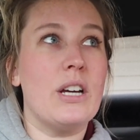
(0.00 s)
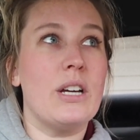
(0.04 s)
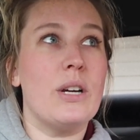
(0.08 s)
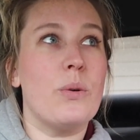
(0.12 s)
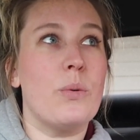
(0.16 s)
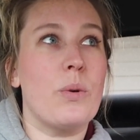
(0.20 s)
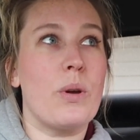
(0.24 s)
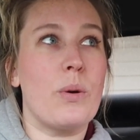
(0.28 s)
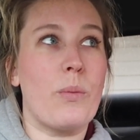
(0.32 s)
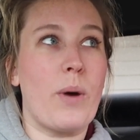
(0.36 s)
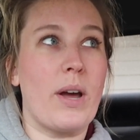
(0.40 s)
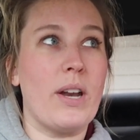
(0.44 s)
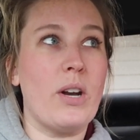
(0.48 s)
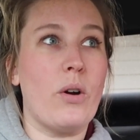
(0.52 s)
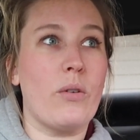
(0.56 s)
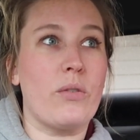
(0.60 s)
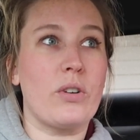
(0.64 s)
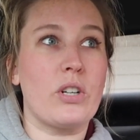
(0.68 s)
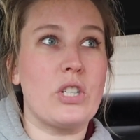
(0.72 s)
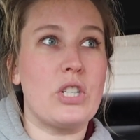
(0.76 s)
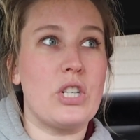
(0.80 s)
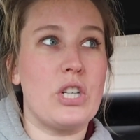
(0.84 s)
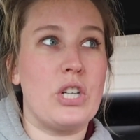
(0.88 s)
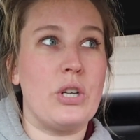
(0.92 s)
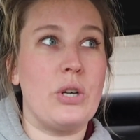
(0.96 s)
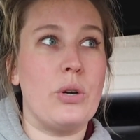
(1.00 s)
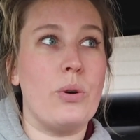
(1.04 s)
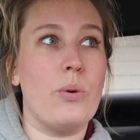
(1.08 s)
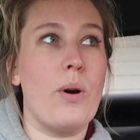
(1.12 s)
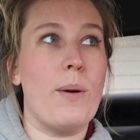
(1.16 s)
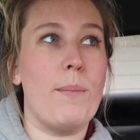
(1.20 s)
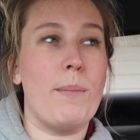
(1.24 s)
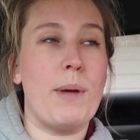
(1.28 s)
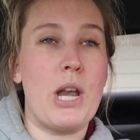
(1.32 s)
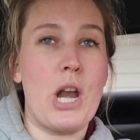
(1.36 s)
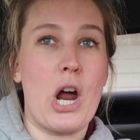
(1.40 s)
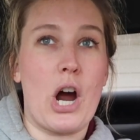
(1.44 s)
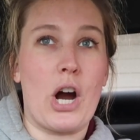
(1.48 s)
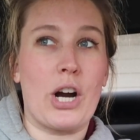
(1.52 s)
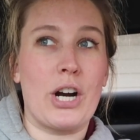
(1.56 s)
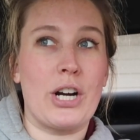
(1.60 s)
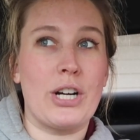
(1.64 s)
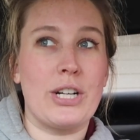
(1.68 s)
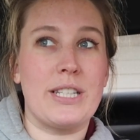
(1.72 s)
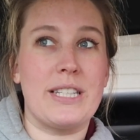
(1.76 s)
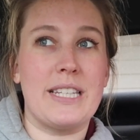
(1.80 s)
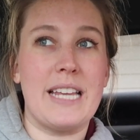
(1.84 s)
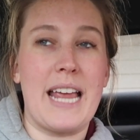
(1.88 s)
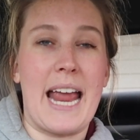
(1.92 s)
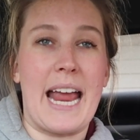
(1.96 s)
we went over to
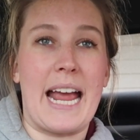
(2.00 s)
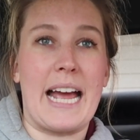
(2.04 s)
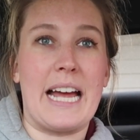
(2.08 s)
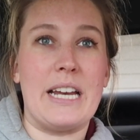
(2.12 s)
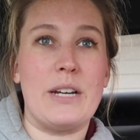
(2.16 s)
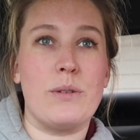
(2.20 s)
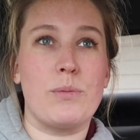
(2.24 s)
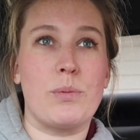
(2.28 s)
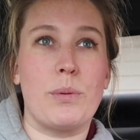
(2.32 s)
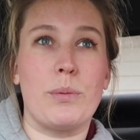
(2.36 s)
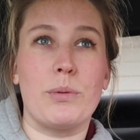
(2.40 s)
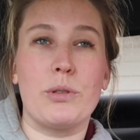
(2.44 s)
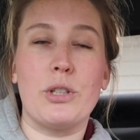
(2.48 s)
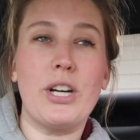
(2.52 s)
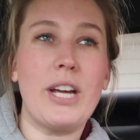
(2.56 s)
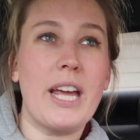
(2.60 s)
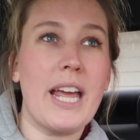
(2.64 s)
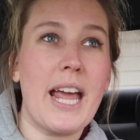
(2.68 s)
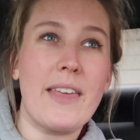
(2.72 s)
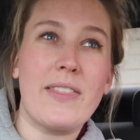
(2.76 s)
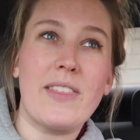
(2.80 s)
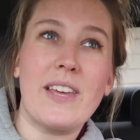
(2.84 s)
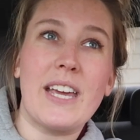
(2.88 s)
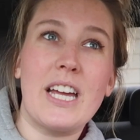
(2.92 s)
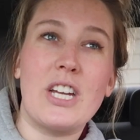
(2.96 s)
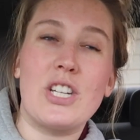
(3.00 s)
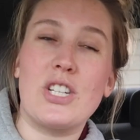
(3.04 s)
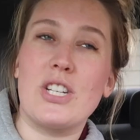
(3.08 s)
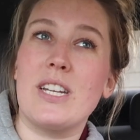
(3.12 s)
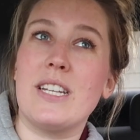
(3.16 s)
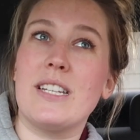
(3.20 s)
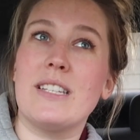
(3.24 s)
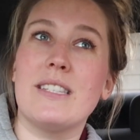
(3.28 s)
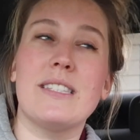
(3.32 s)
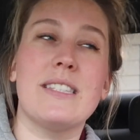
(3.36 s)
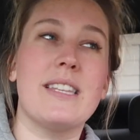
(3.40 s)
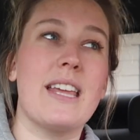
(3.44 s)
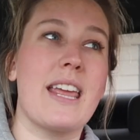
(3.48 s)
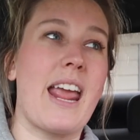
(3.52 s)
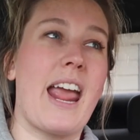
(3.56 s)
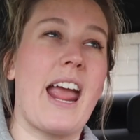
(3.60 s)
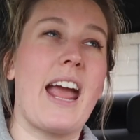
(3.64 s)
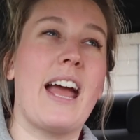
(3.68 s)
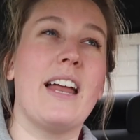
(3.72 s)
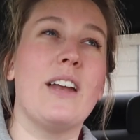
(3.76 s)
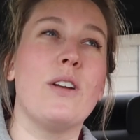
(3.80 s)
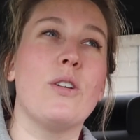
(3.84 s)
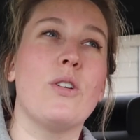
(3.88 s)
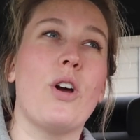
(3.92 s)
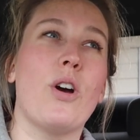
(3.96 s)
Menards and we were looking at the kitchens,
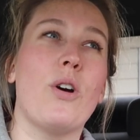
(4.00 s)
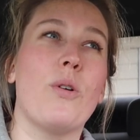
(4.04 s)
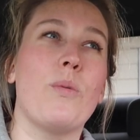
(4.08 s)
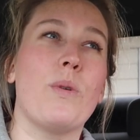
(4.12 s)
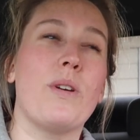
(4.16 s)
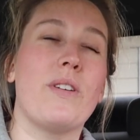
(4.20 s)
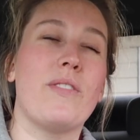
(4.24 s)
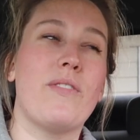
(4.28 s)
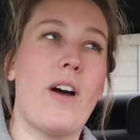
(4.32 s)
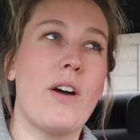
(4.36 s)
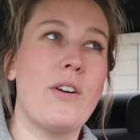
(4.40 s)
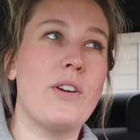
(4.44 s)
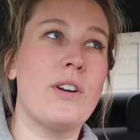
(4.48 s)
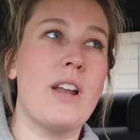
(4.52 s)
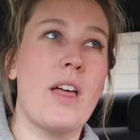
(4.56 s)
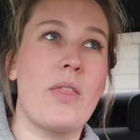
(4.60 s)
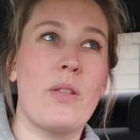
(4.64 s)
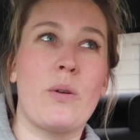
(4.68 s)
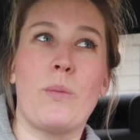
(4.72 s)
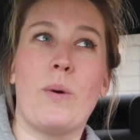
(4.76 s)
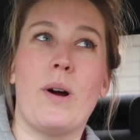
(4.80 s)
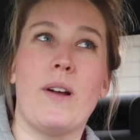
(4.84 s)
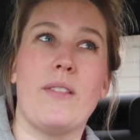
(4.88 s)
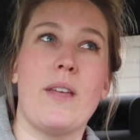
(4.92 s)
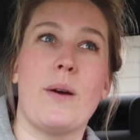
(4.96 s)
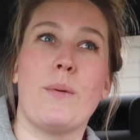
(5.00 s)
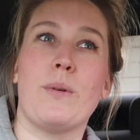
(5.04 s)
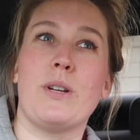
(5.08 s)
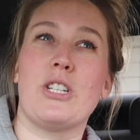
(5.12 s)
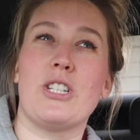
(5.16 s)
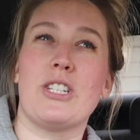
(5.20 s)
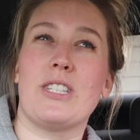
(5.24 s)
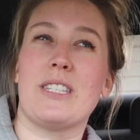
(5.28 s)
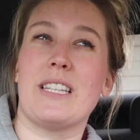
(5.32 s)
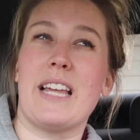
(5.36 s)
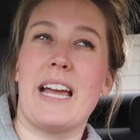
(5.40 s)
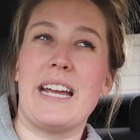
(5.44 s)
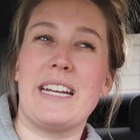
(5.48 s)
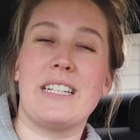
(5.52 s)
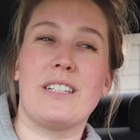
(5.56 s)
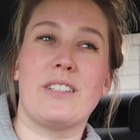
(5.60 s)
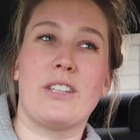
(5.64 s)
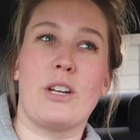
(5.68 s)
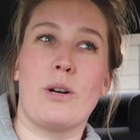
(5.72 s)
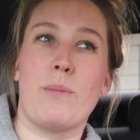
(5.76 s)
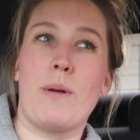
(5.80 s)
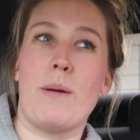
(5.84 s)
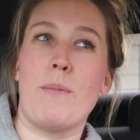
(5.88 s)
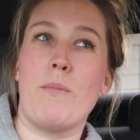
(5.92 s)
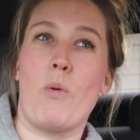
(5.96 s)
and we found another one that we just liked a
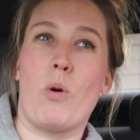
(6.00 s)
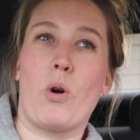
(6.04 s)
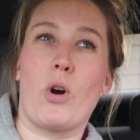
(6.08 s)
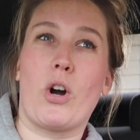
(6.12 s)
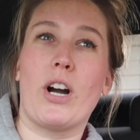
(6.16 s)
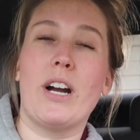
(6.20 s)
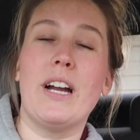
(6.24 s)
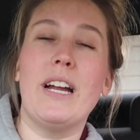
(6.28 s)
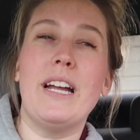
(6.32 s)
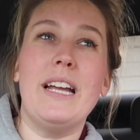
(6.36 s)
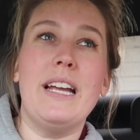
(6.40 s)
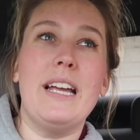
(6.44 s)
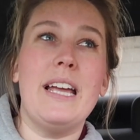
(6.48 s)
little bit more.